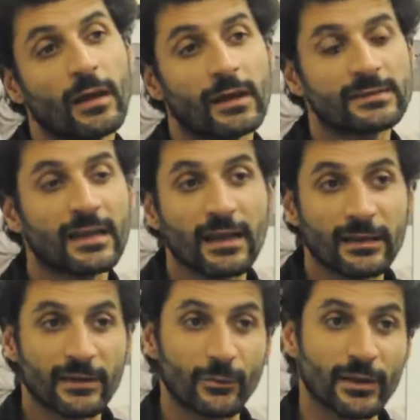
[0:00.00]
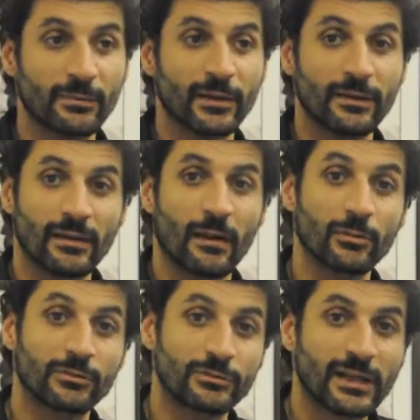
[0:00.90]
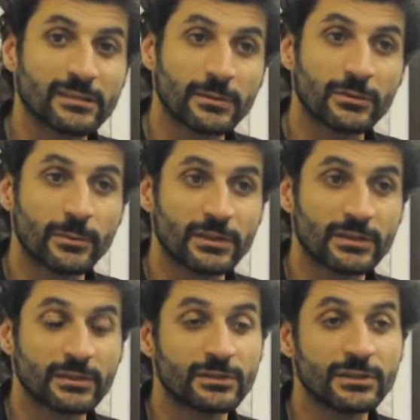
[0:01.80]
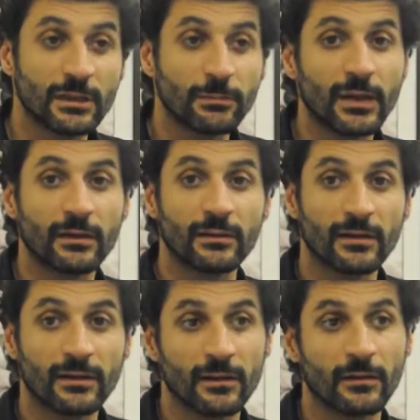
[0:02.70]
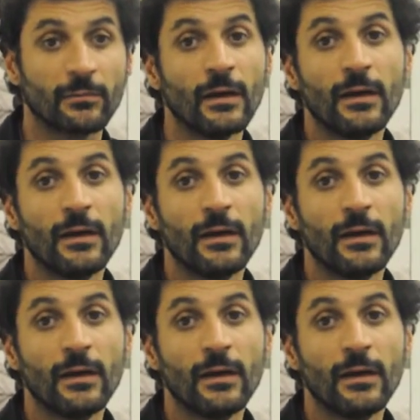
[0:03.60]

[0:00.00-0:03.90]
a cell line that we can be able to transplant to patients, a GMP endothelium,